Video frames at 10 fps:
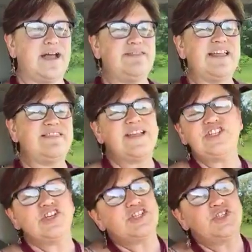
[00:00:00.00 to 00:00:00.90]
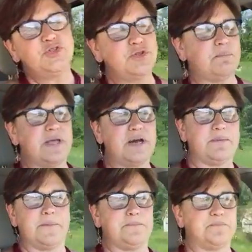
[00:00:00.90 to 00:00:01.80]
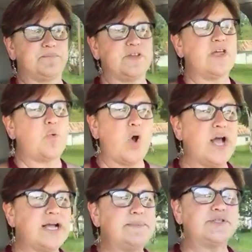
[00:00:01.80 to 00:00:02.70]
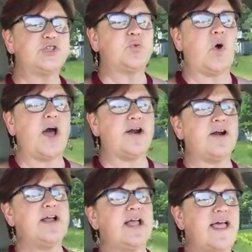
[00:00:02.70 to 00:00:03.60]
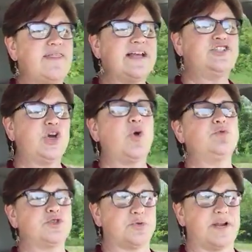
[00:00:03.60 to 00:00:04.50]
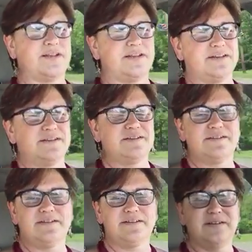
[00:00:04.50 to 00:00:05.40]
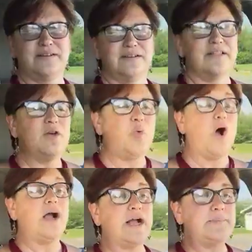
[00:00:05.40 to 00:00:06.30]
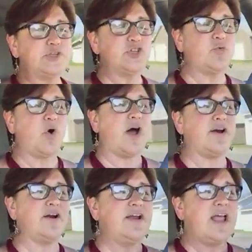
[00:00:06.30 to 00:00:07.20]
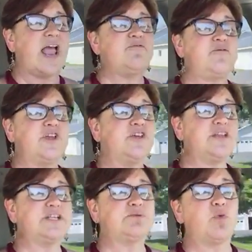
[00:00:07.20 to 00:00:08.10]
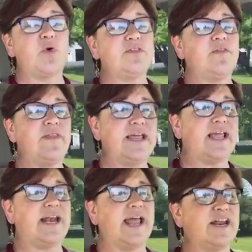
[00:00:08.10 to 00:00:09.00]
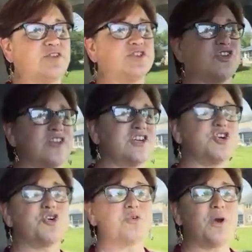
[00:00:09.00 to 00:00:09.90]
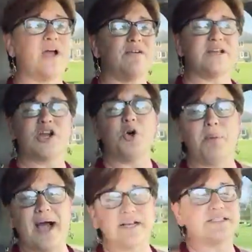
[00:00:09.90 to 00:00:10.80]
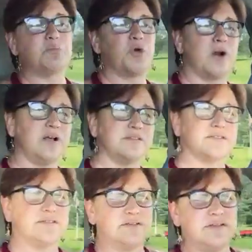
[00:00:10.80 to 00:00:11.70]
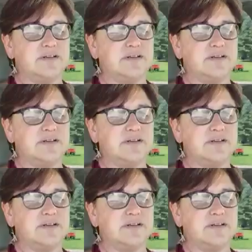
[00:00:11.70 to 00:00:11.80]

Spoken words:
and that they just do the minimum. They walk up to the water and they don't drink. They walk up to the water and feel that it's more than they can handle, so they turn around and go back somewhere else,